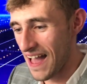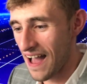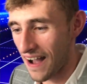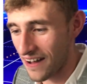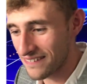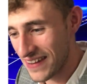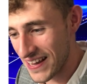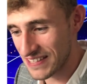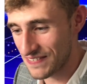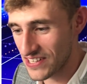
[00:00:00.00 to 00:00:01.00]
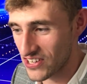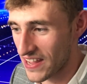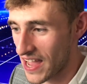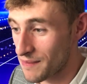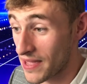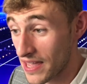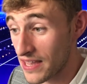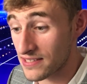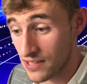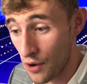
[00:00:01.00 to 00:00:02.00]
Our next feature game
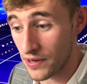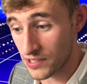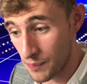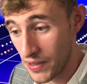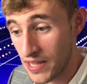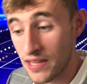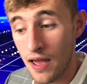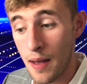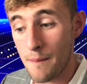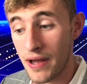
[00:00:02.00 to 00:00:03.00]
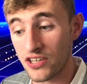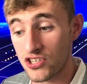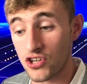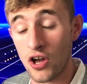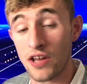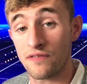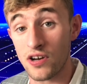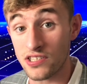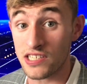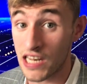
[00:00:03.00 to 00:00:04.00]
is going to be Manchester United
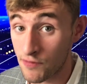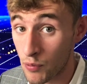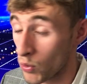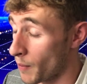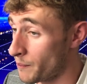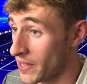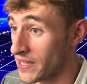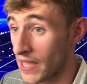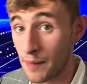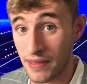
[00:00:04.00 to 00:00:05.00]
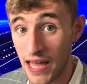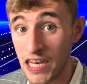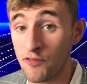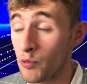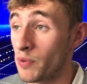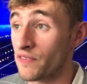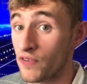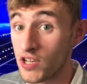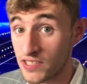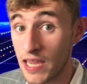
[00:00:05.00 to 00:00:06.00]
versus Liverpool. A big game. Can Liverpool be the
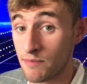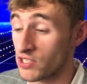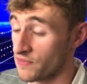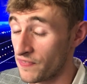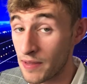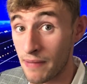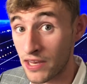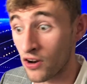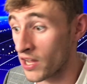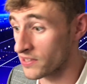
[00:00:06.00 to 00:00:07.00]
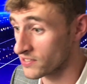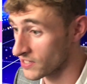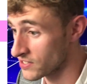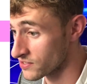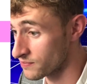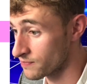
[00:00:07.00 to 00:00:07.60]
first team to defeat Man United this season?